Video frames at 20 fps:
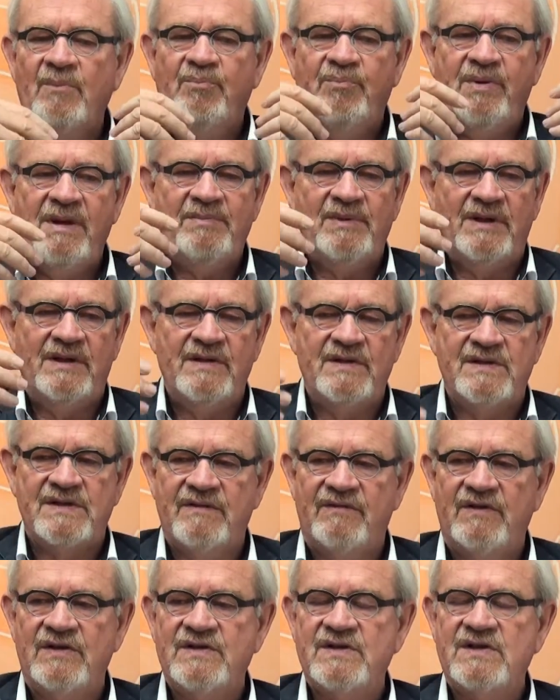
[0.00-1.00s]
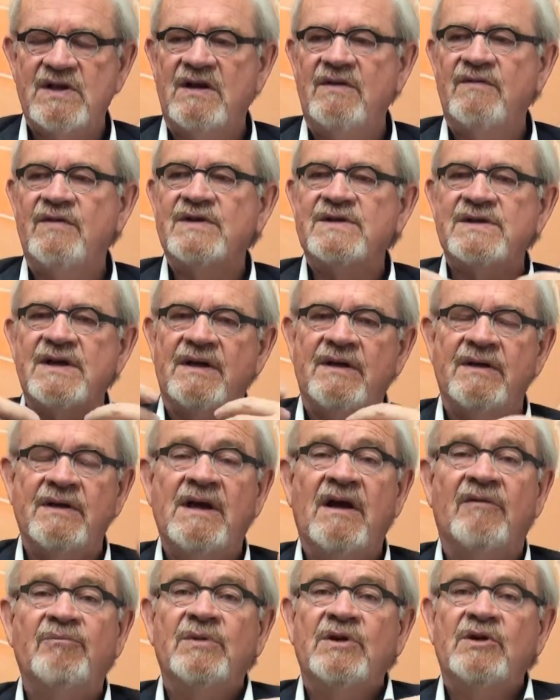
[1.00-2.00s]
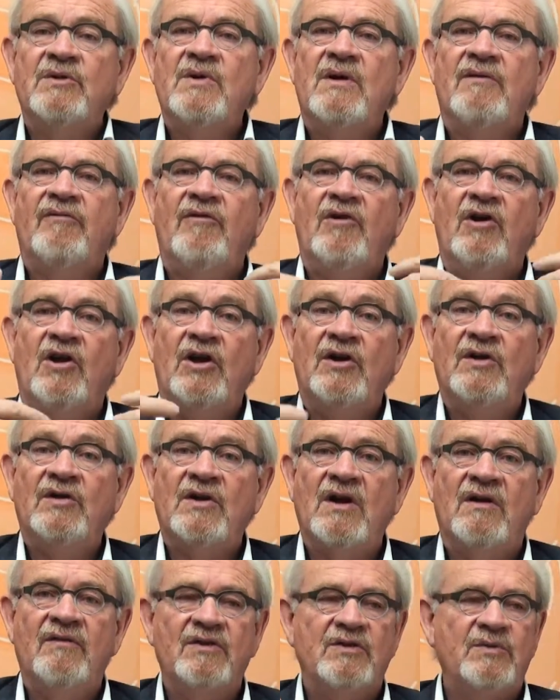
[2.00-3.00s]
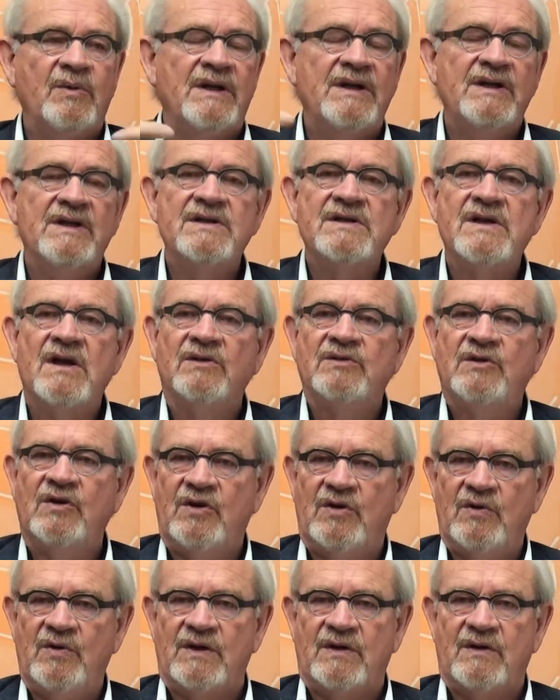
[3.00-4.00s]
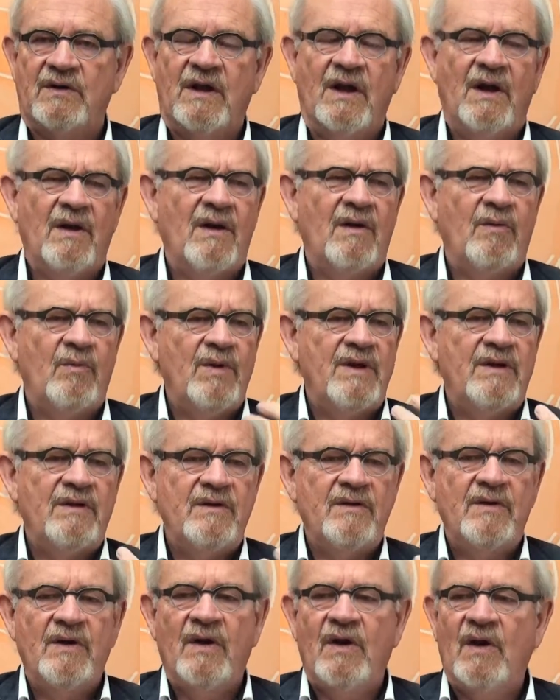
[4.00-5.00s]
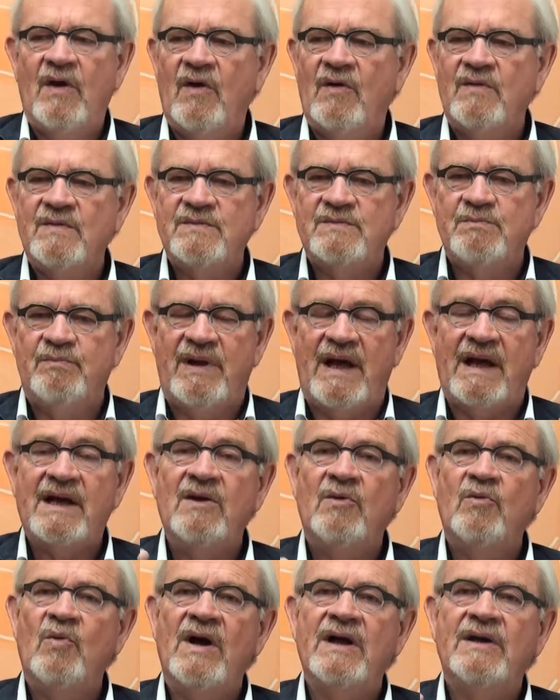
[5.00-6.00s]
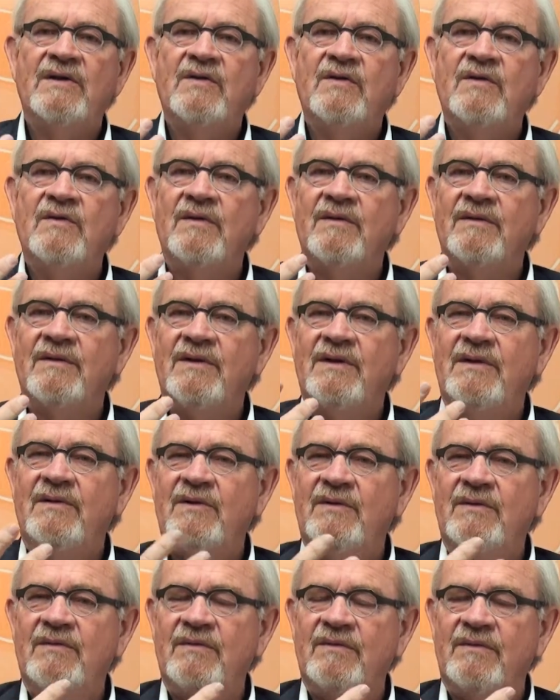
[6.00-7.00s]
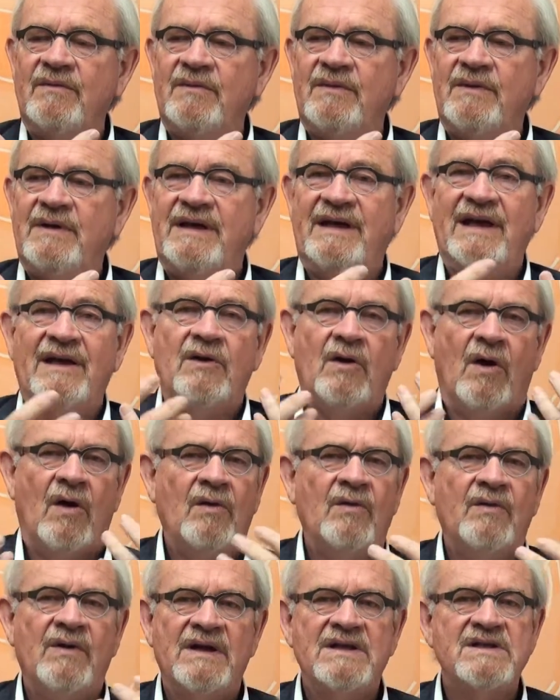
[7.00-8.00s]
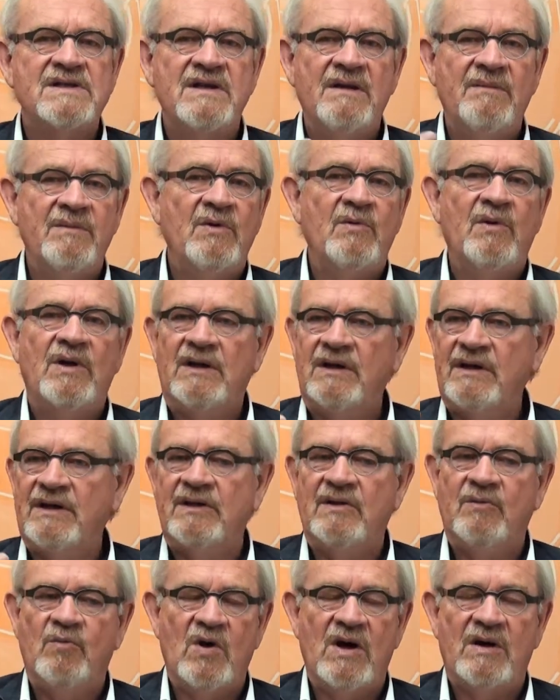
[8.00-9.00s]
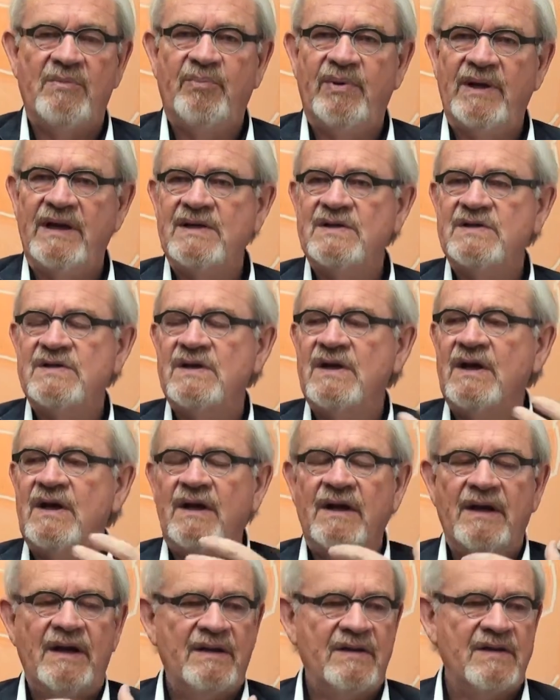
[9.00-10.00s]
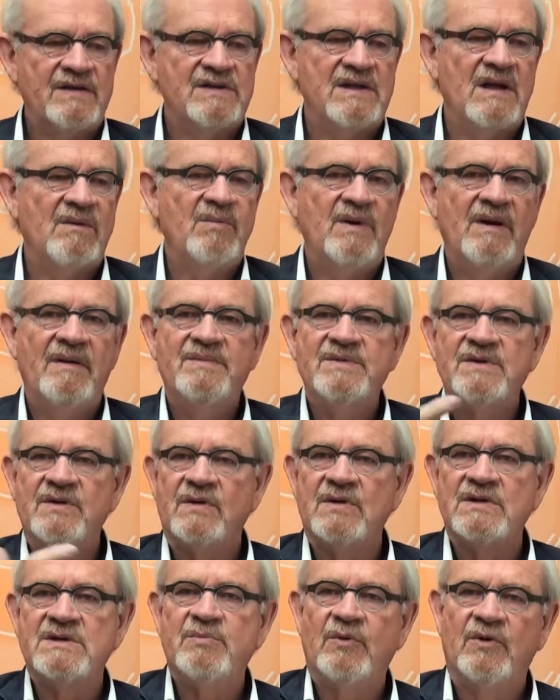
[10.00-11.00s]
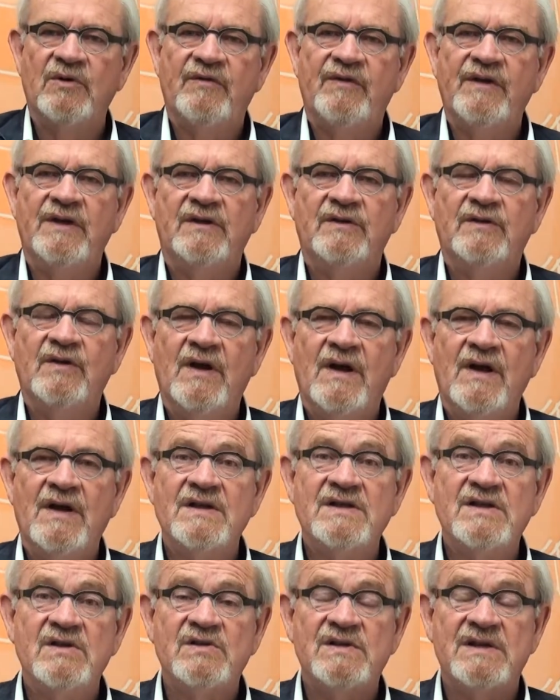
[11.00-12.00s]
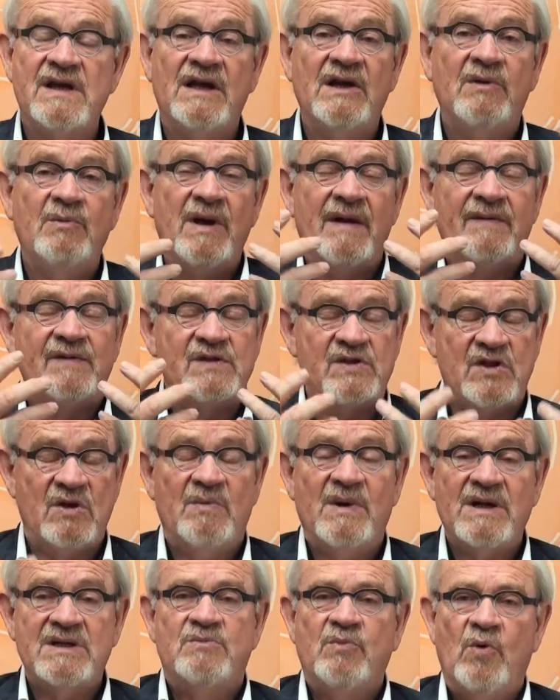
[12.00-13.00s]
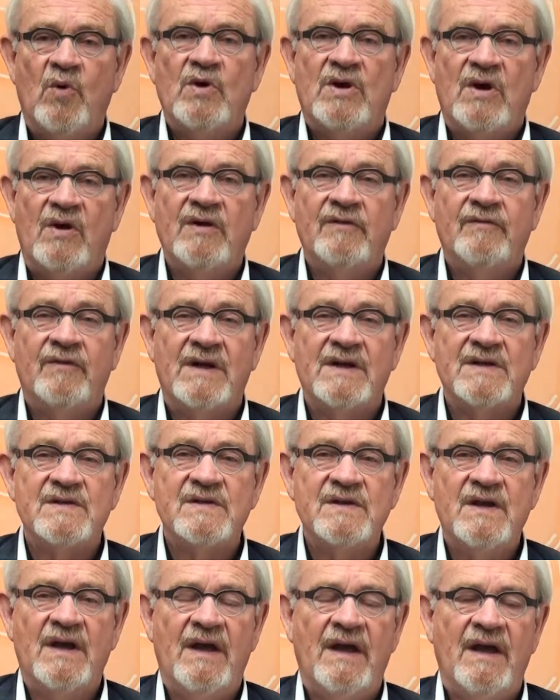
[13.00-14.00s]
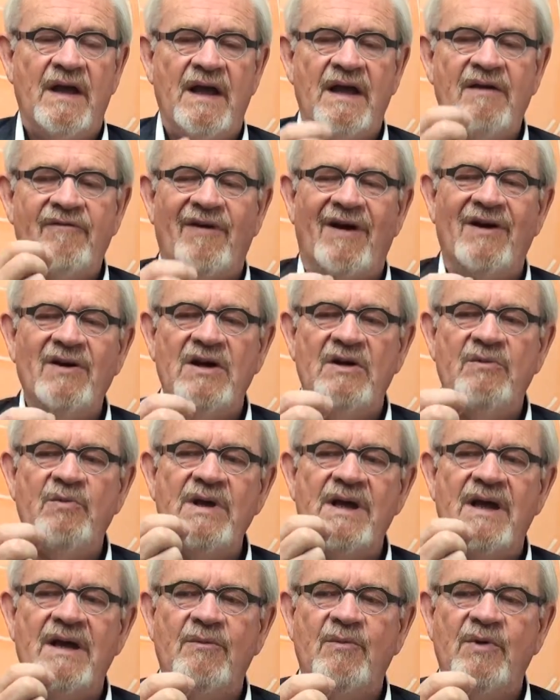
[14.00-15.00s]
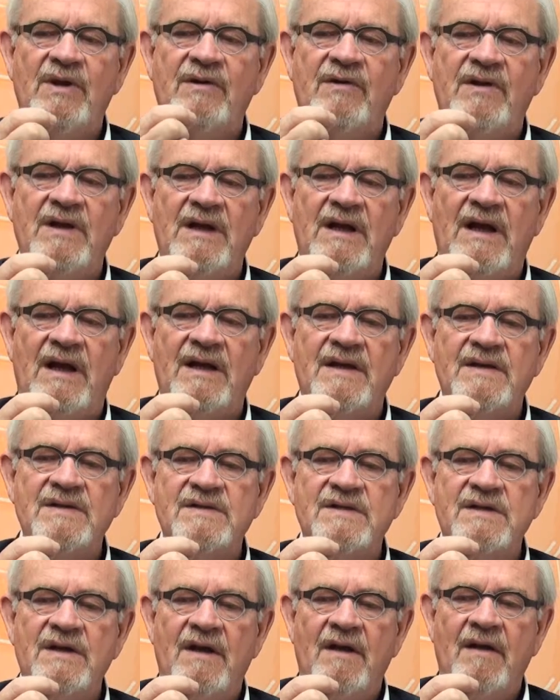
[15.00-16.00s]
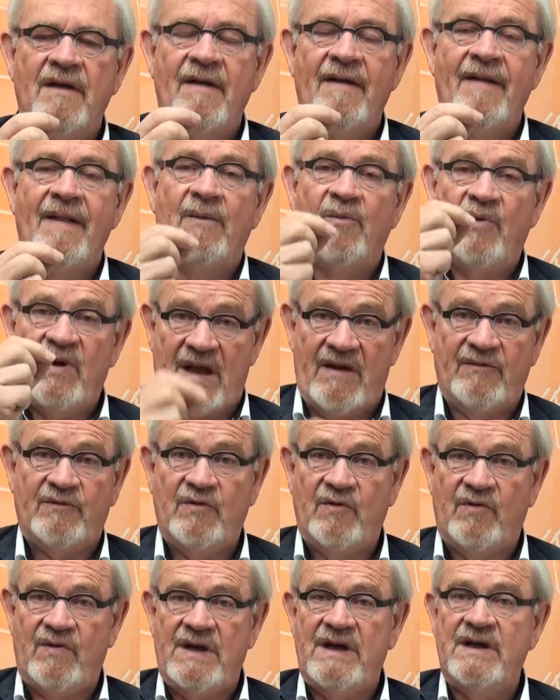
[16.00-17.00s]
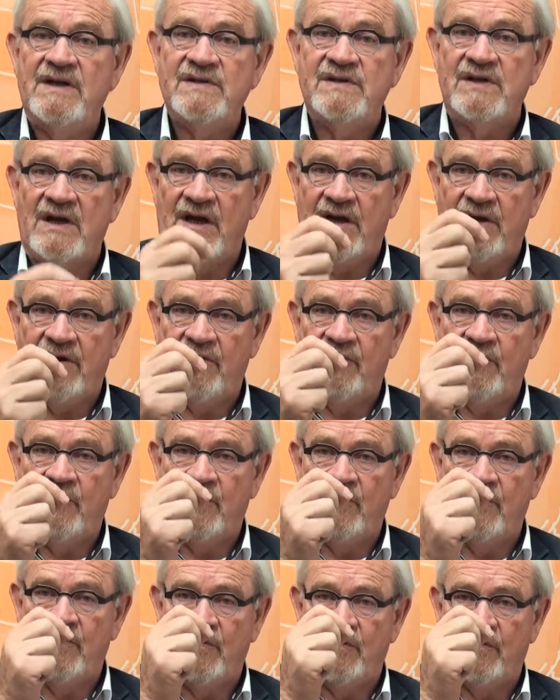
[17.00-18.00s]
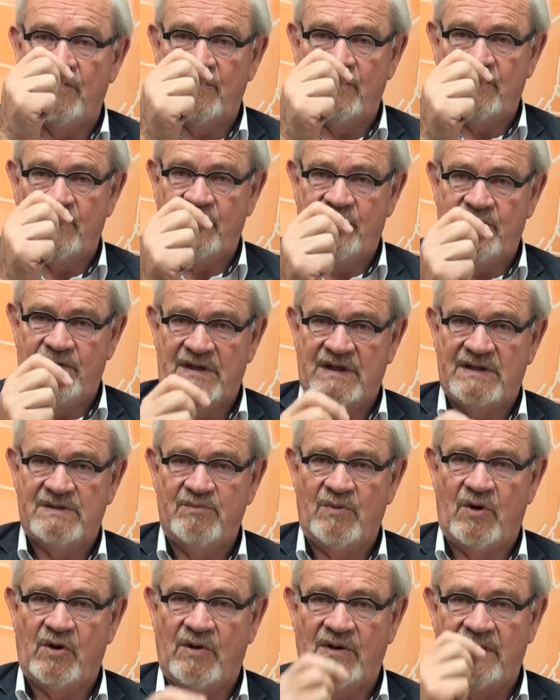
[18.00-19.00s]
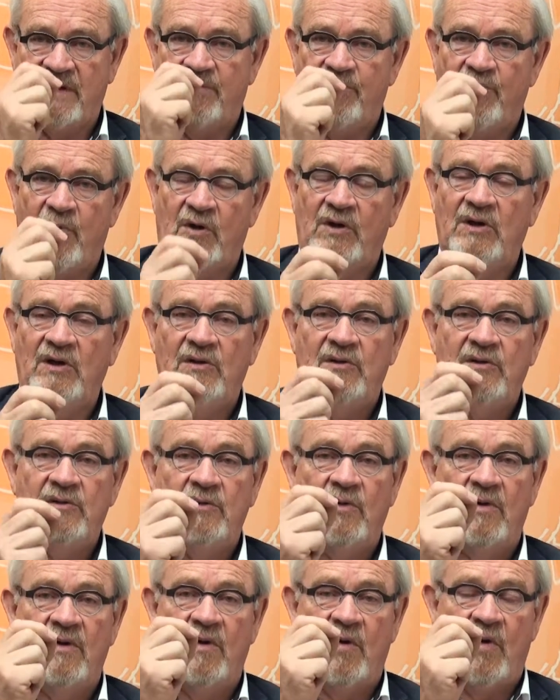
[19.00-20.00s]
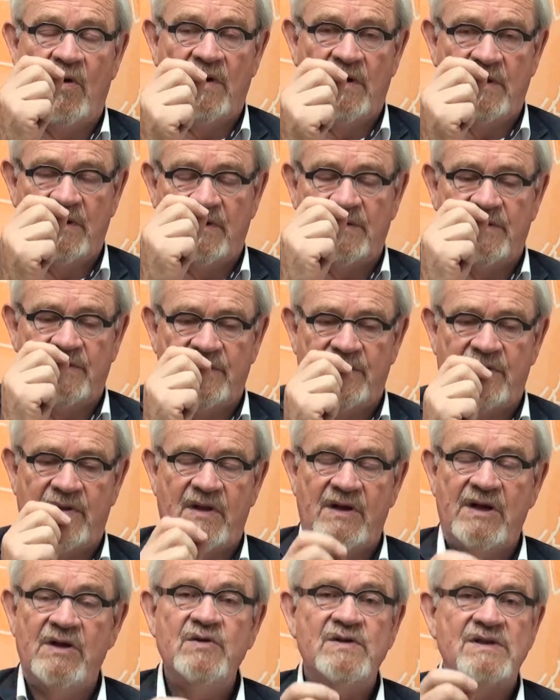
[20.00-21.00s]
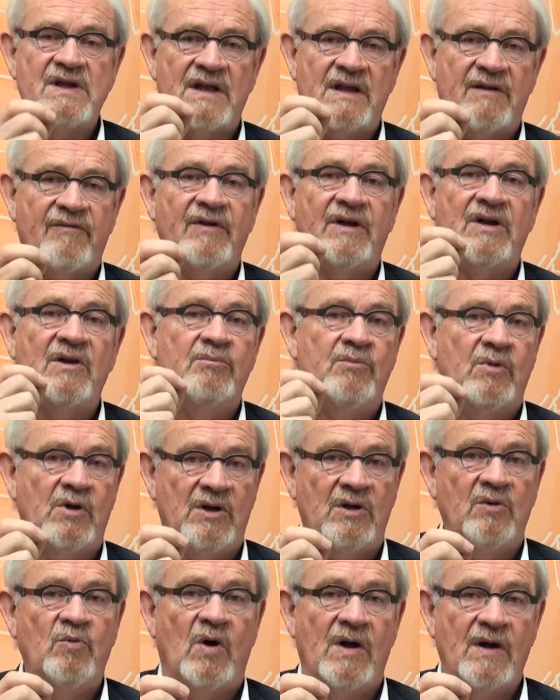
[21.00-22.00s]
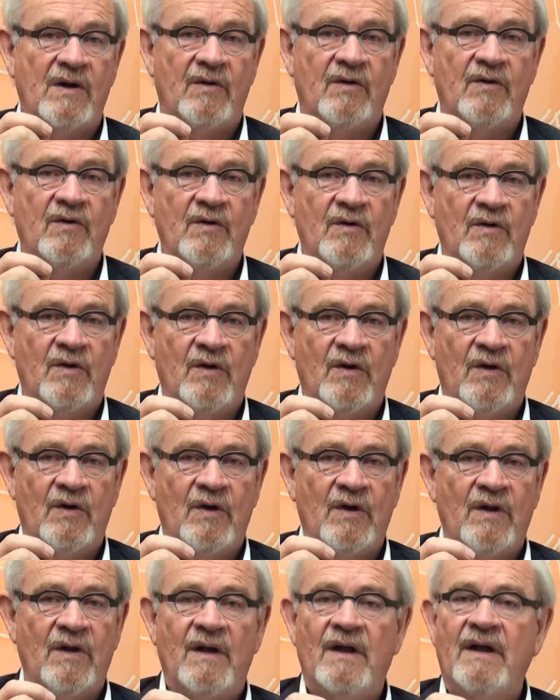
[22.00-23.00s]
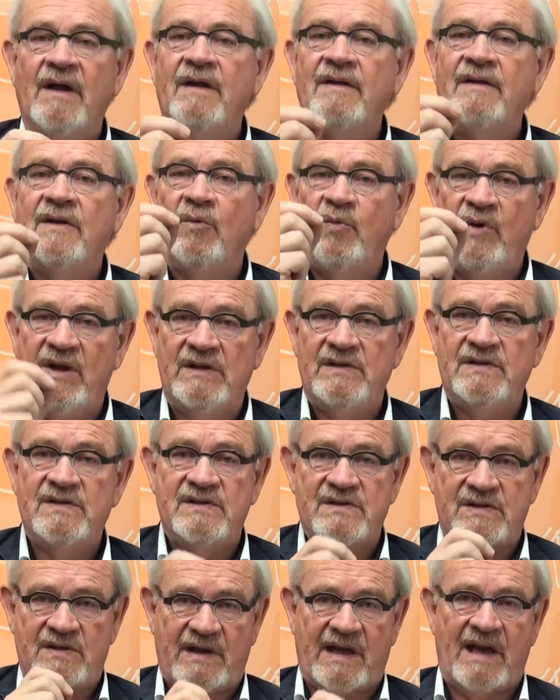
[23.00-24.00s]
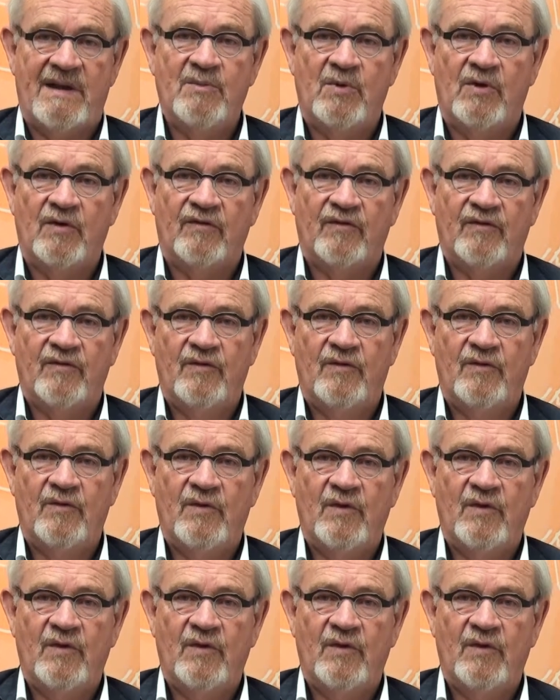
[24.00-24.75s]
people in the civil service and in government who have learned over 20 years how to do it. We, black and white, get on extremely well in the workplace, in the suburbs, in the sport field. So suddenly we have so much more going for us. If only we realize we have to redesign this model. The new South Africa Model 1, the wheels came off.